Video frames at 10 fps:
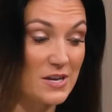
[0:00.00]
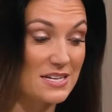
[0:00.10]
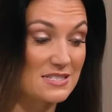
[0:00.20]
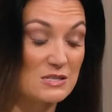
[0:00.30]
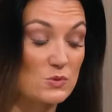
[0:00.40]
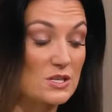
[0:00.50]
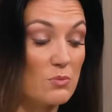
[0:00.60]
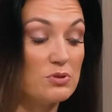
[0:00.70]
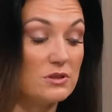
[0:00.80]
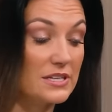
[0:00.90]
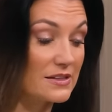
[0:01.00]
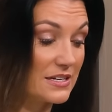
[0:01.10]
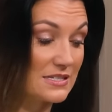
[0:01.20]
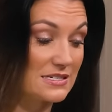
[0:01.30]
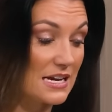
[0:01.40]
because this was
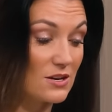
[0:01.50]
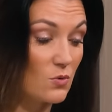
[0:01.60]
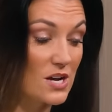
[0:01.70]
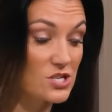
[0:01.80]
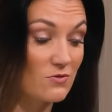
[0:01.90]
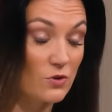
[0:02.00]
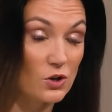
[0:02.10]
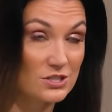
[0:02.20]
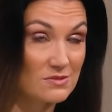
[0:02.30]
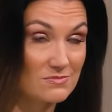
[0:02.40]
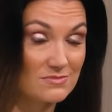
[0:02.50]
completely insane to watch unfold.